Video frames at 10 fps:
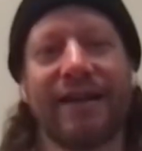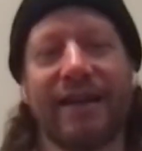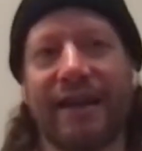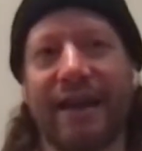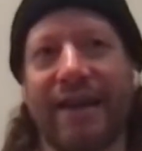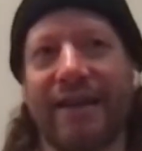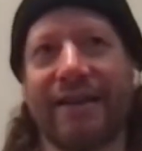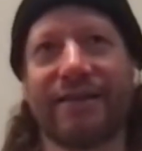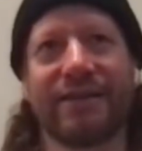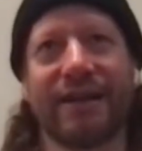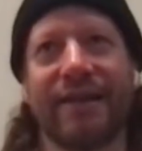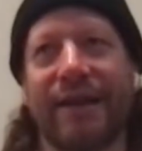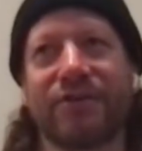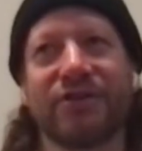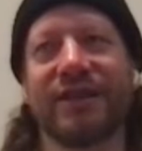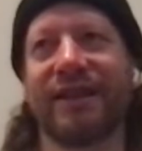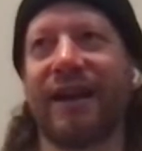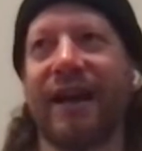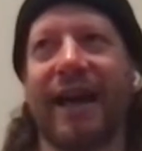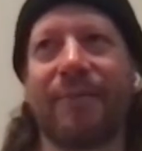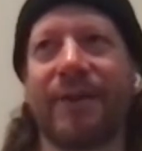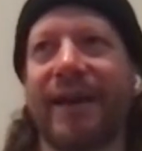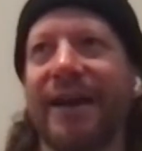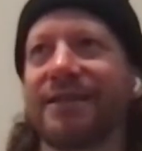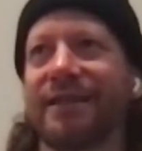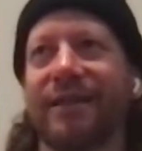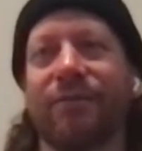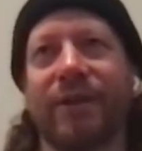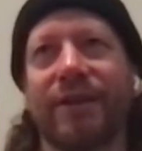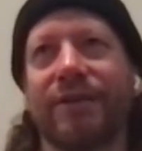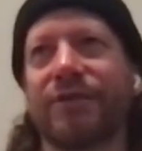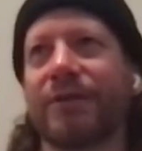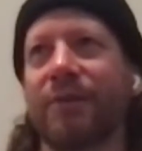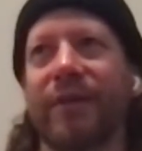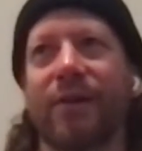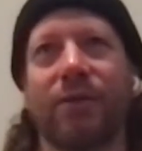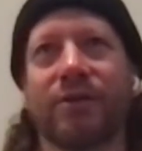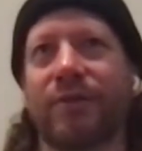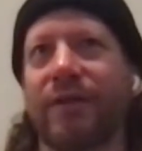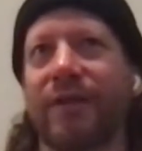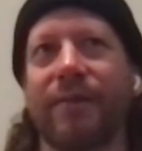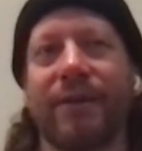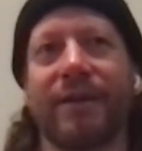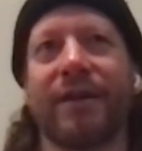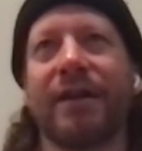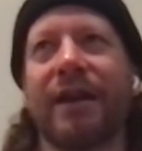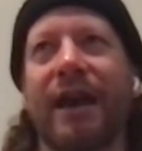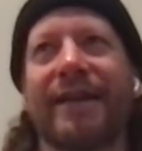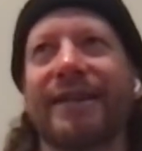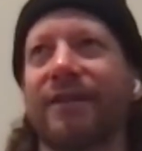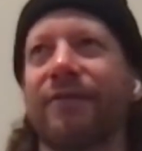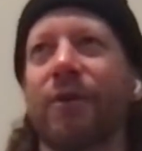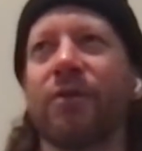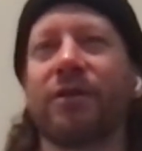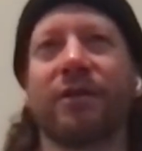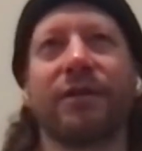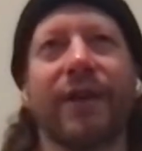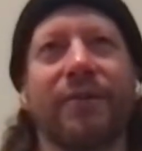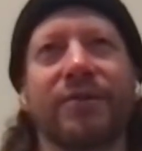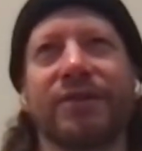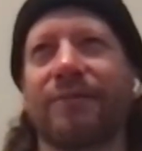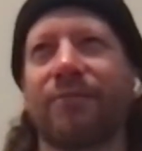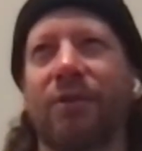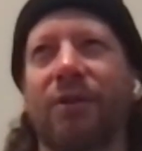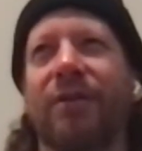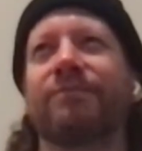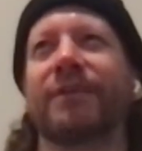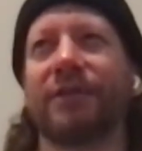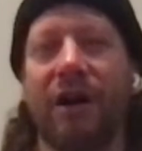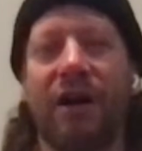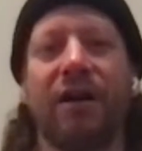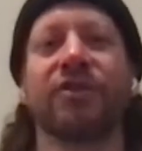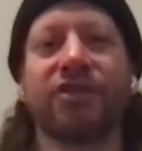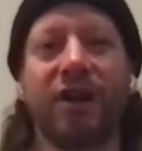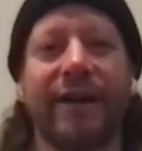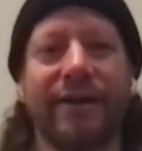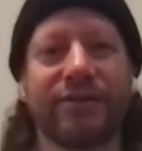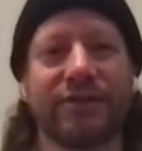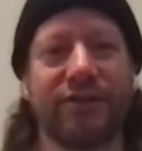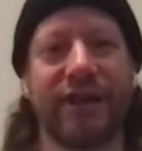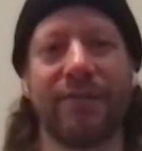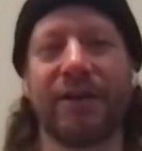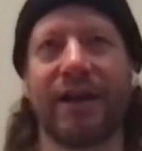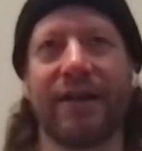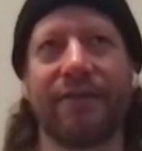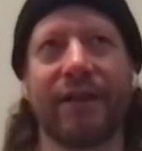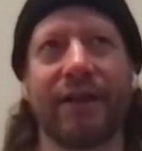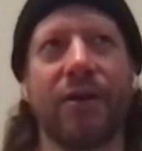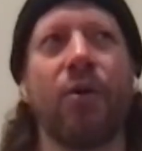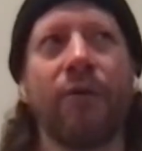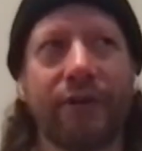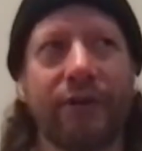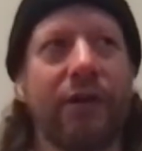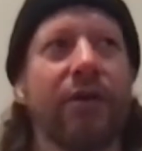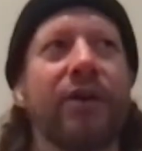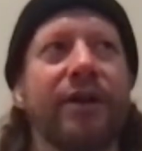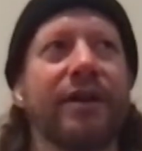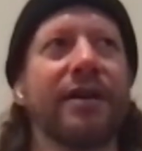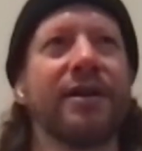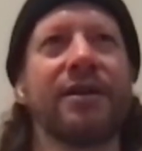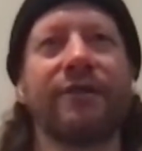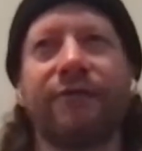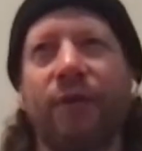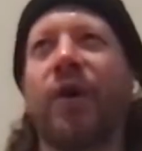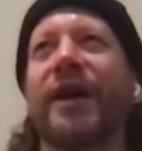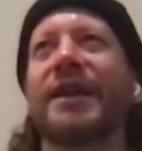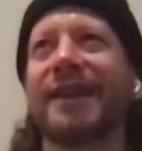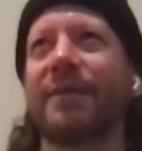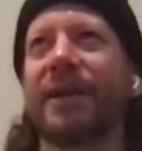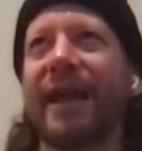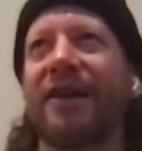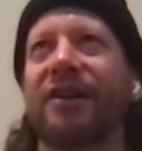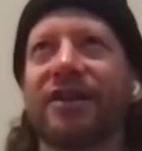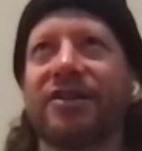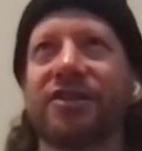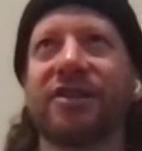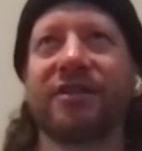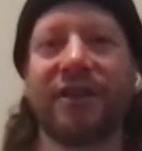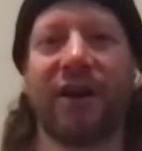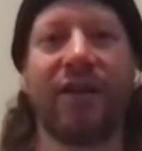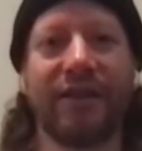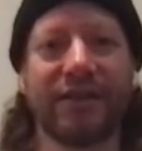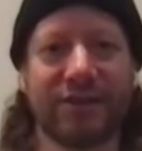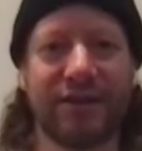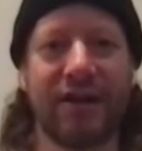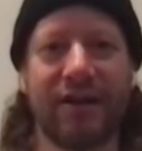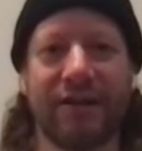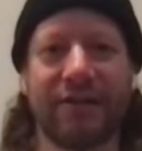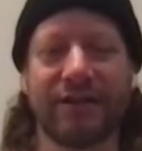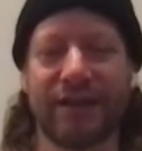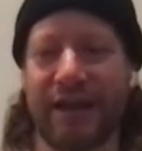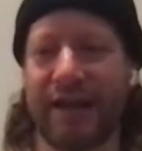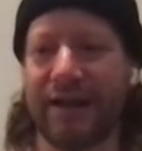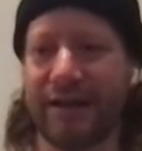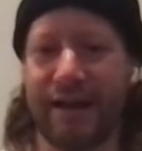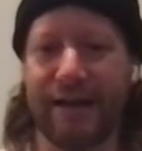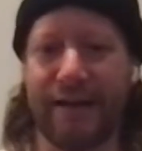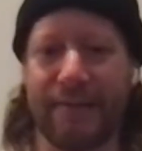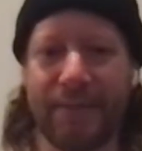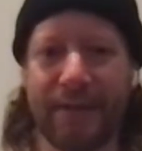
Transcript: he's that was just a happy accident. We knew someone that works with him, and I need a vocal that was like more long, drawn out scream, kind of like an overlord, void type character on this song. The